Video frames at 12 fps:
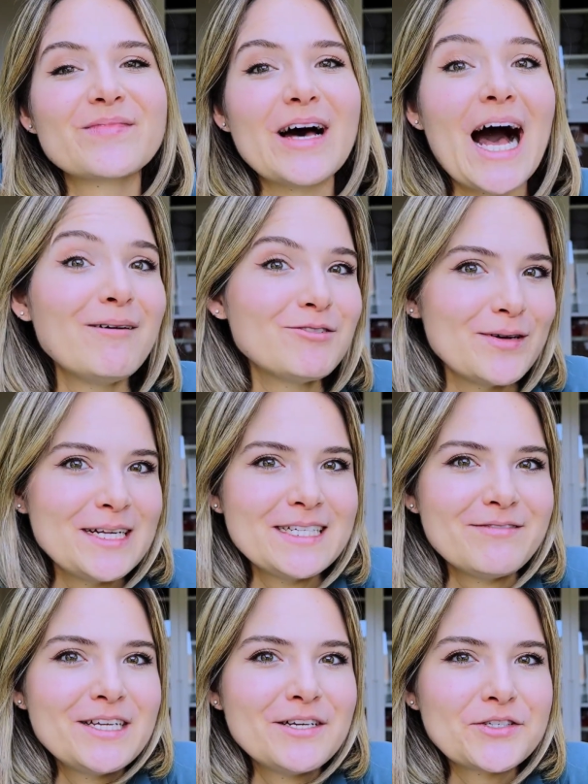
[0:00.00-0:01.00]
I'm
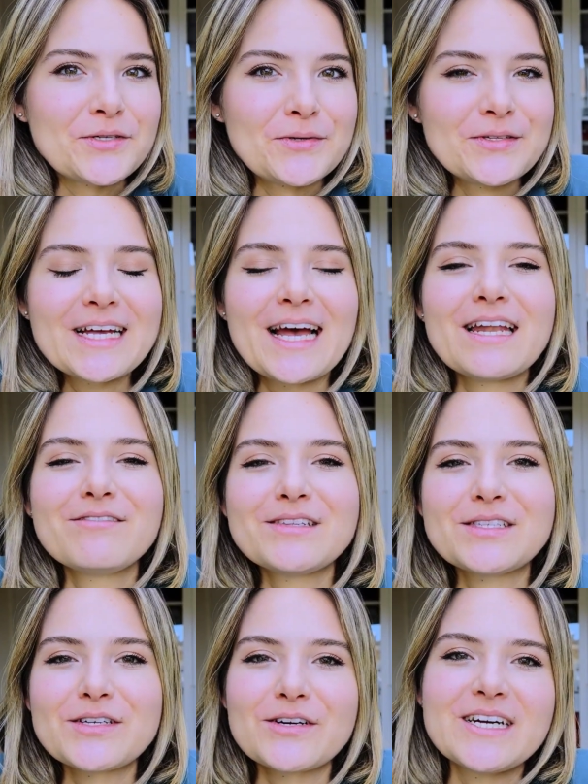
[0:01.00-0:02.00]
27 years old, I live in
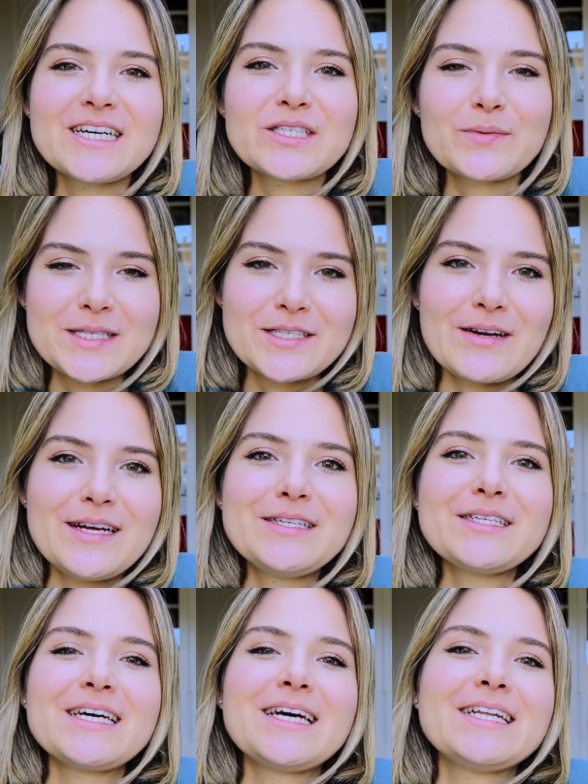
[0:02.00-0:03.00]
Zurich,
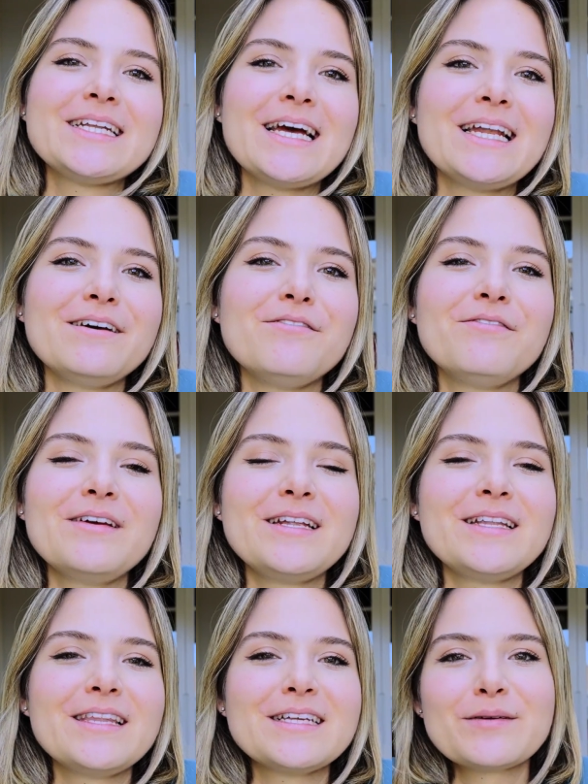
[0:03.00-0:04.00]
Switzerland, and I live
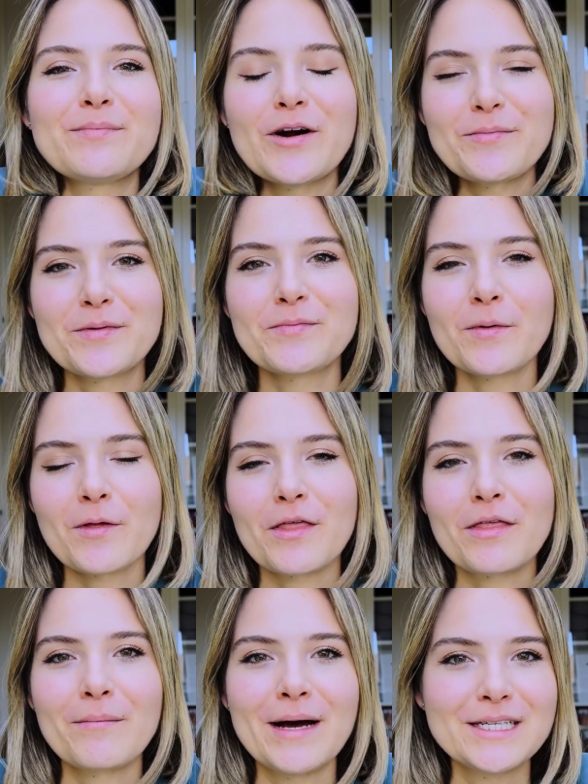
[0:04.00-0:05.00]
in this apartment
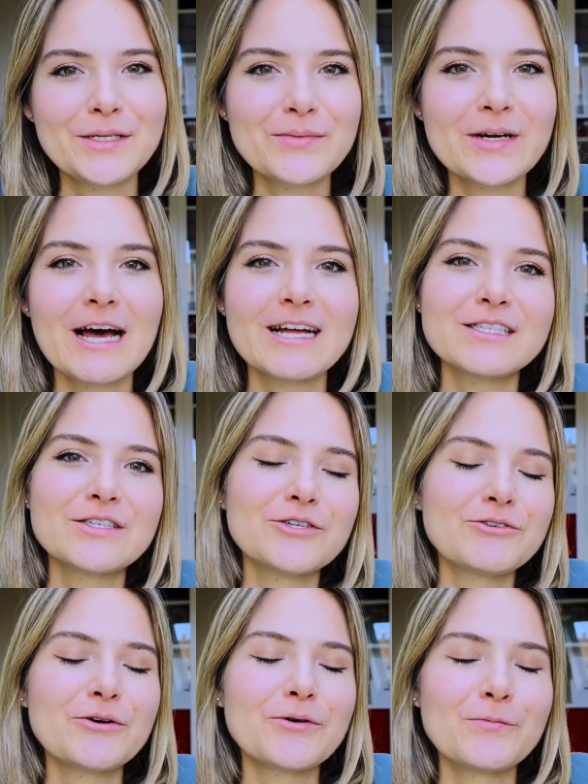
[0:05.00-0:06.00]
with my two cats,
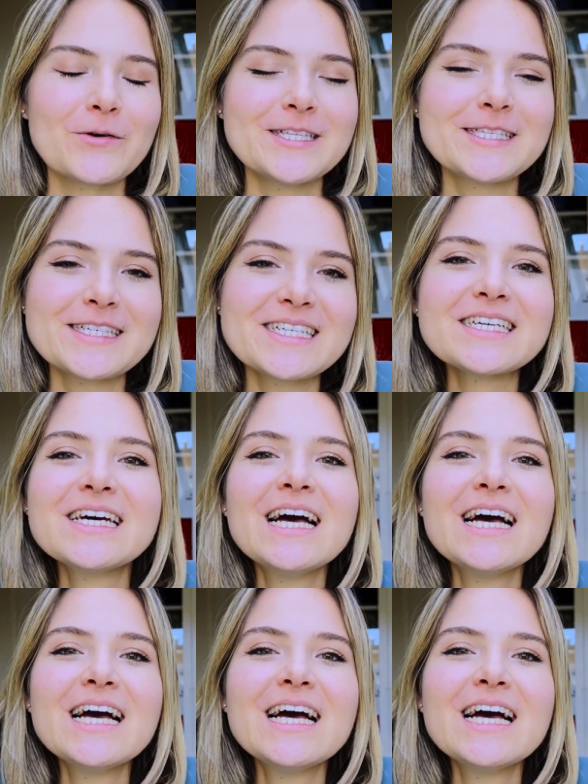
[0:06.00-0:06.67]
Juno and Winston.